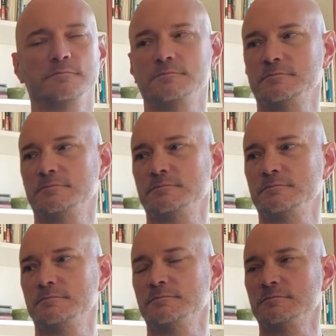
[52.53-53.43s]

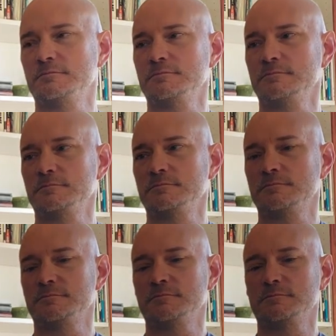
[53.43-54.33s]

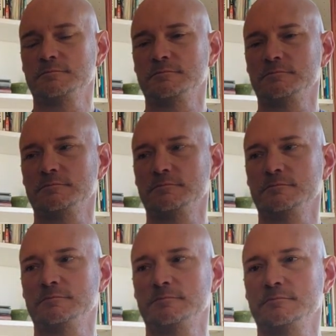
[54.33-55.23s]

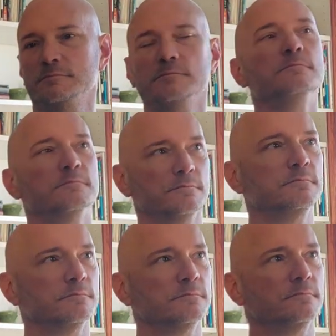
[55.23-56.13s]

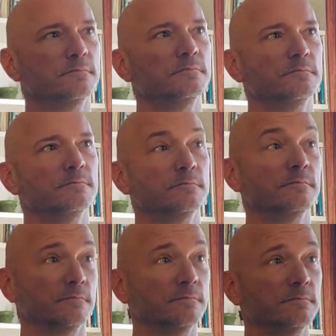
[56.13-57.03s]

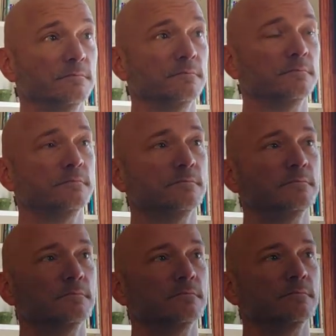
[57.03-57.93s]

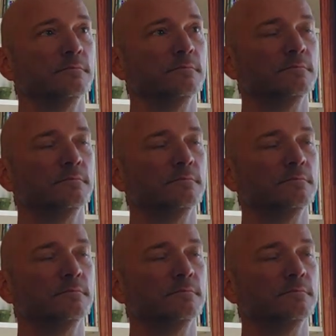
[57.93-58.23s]
[no speech]